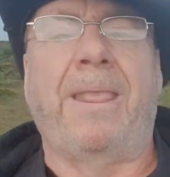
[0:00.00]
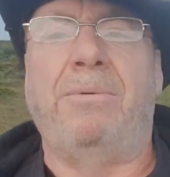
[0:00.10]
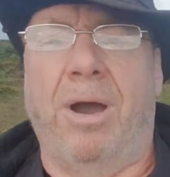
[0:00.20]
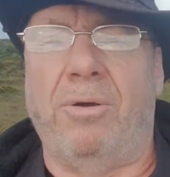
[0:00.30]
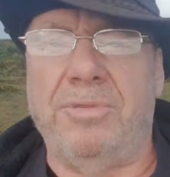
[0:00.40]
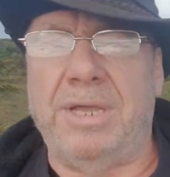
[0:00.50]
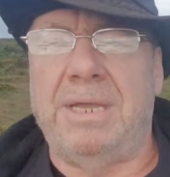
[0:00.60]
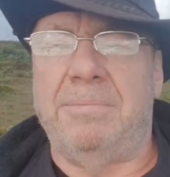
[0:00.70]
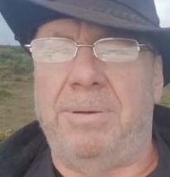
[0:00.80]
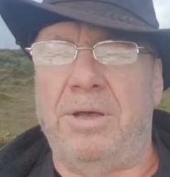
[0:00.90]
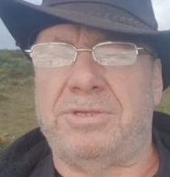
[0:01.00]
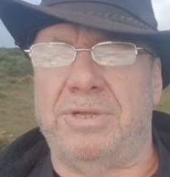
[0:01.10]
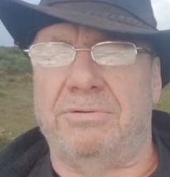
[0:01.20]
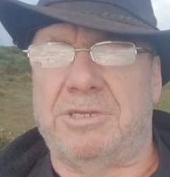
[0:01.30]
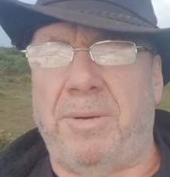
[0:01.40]
Well, the
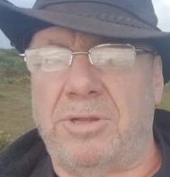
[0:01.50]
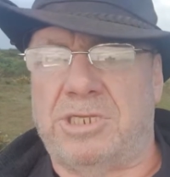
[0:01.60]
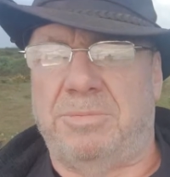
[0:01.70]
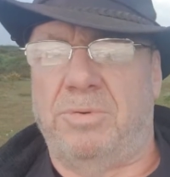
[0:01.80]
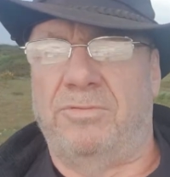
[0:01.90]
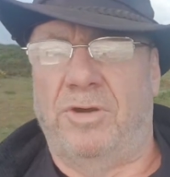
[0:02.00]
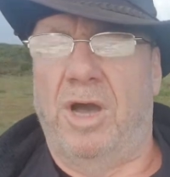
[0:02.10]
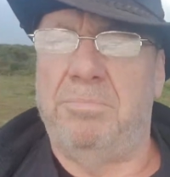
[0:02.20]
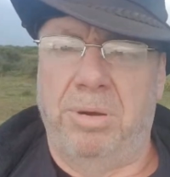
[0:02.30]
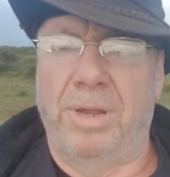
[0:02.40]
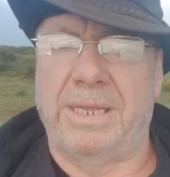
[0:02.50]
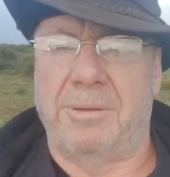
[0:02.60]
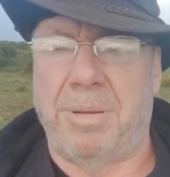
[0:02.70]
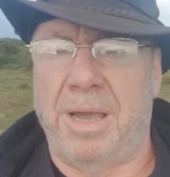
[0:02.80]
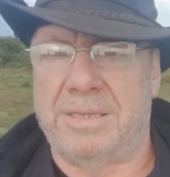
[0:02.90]
person responsible for pulling the
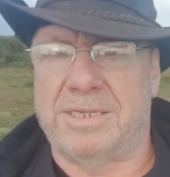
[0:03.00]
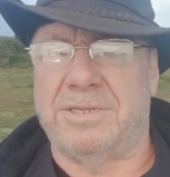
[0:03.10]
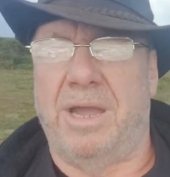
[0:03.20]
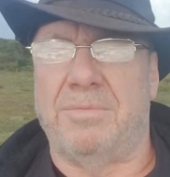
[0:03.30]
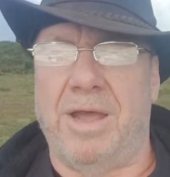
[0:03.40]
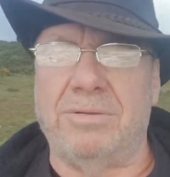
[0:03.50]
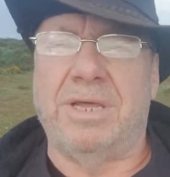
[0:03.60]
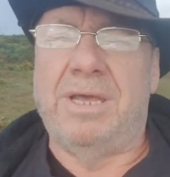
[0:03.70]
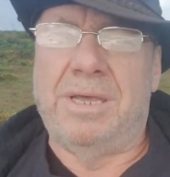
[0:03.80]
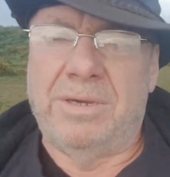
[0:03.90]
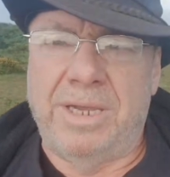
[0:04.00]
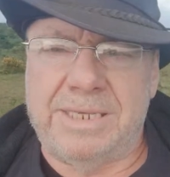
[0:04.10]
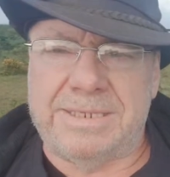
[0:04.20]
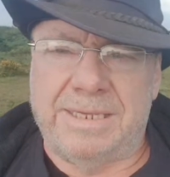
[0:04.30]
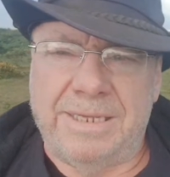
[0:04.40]
plug this time round
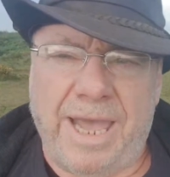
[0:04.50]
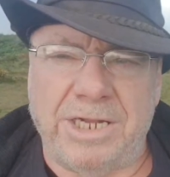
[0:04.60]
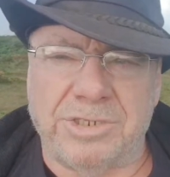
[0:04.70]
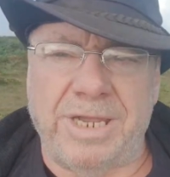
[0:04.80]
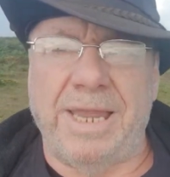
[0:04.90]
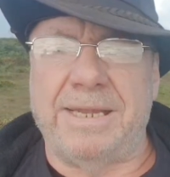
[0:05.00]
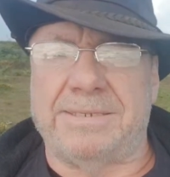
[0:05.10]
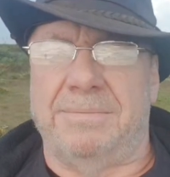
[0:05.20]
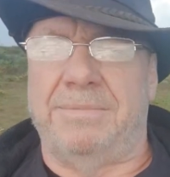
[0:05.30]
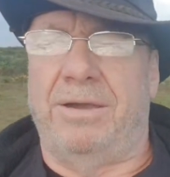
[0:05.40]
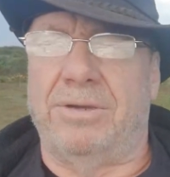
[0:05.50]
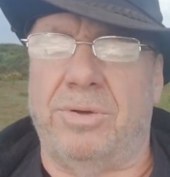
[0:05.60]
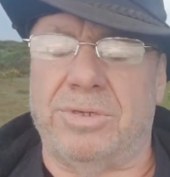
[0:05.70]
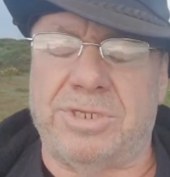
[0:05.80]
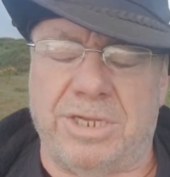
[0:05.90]
is Andrea Leadsom. Now, of
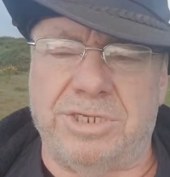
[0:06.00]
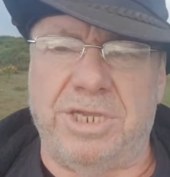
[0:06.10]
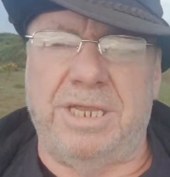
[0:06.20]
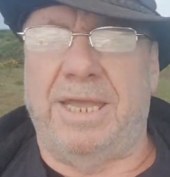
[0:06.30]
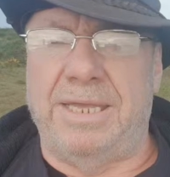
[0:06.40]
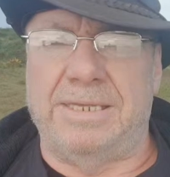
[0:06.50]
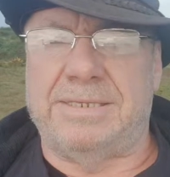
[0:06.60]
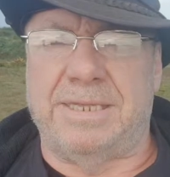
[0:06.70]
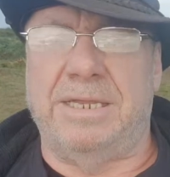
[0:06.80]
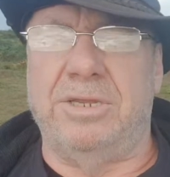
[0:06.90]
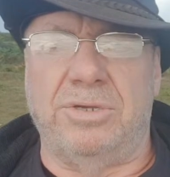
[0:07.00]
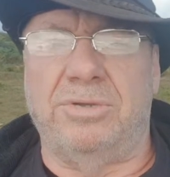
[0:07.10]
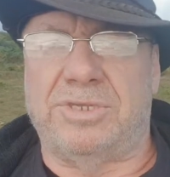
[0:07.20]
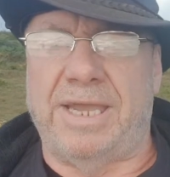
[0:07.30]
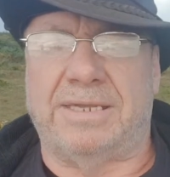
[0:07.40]
course, she is the
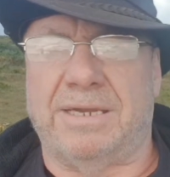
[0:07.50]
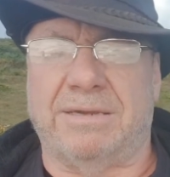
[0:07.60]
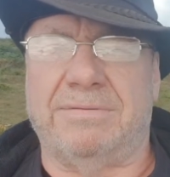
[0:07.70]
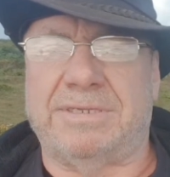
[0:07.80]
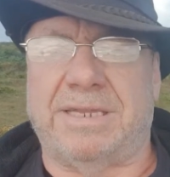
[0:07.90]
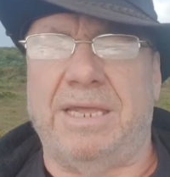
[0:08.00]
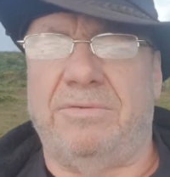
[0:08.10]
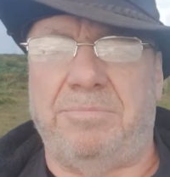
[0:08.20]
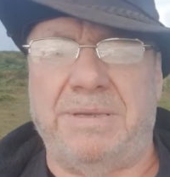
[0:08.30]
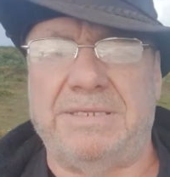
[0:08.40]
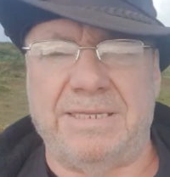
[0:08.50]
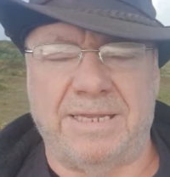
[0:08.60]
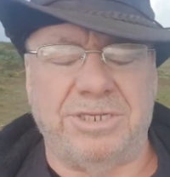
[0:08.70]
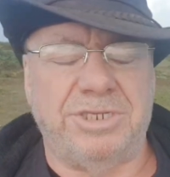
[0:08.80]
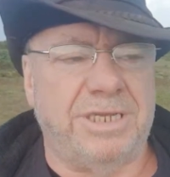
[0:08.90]
new Secretary of State for Business,
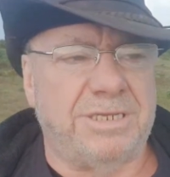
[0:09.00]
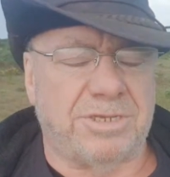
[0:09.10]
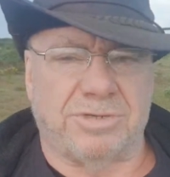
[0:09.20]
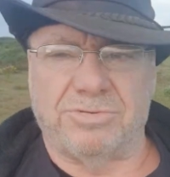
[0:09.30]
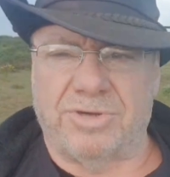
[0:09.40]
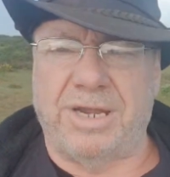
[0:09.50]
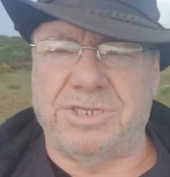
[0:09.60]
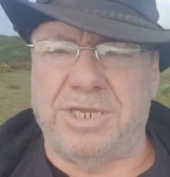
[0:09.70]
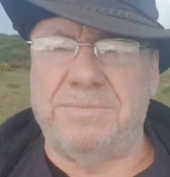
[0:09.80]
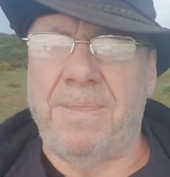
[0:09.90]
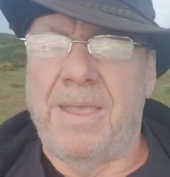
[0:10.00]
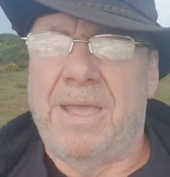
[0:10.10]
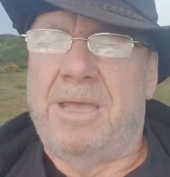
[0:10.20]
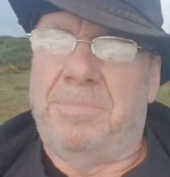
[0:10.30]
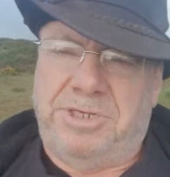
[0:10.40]
Energy and Industrial Strategy,
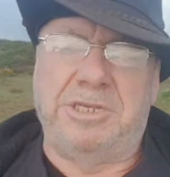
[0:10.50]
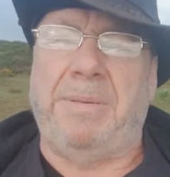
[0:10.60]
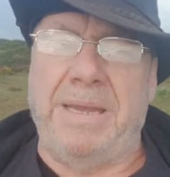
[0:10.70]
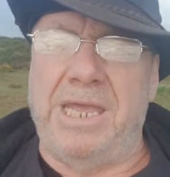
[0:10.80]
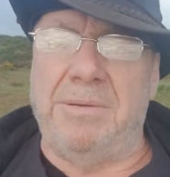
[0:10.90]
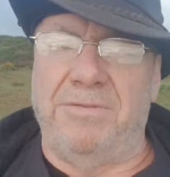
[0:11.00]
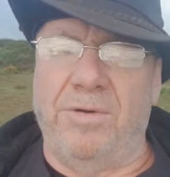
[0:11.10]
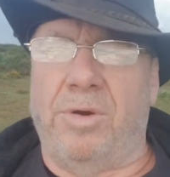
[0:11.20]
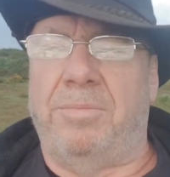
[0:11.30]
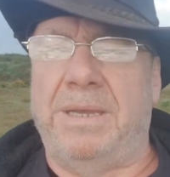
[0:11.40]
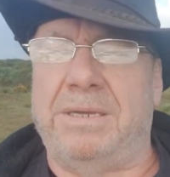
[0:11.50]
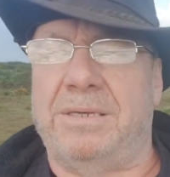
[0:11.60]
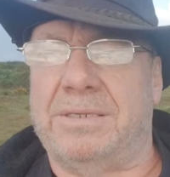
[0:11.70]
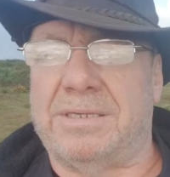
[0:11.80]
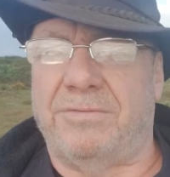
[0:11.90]
but she's been here before
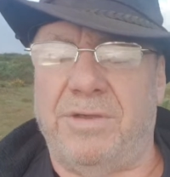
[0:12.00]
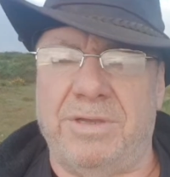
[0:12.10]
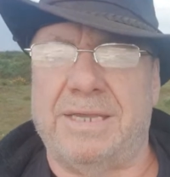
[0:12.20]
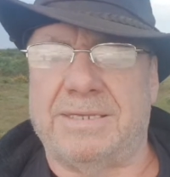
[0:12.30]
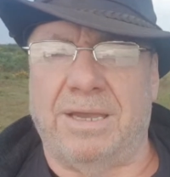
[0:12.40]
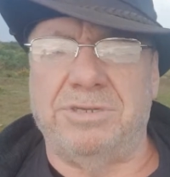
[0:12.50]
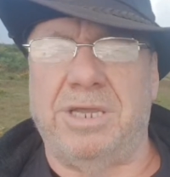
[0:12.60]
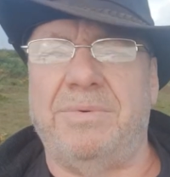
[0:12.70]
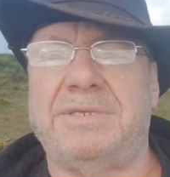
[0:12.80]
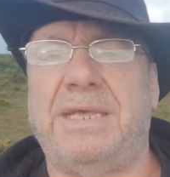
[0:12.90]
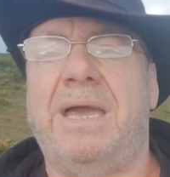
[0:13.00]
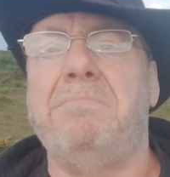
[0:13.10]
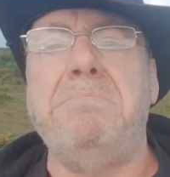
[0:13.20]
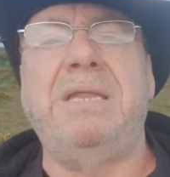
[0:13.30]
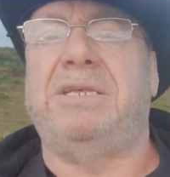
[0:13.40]
because a few years ago she was the
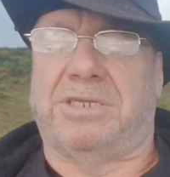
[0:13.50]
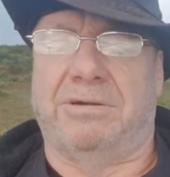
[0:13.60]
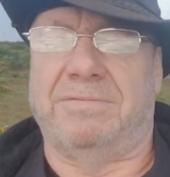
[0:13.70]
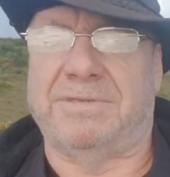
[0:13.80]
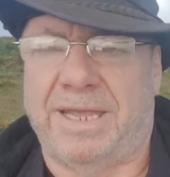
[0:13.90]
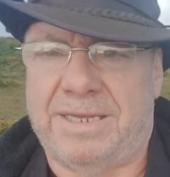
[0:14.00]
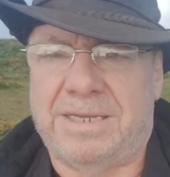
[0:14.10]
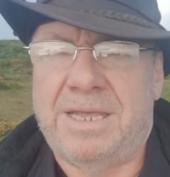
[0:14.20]
Minister of State,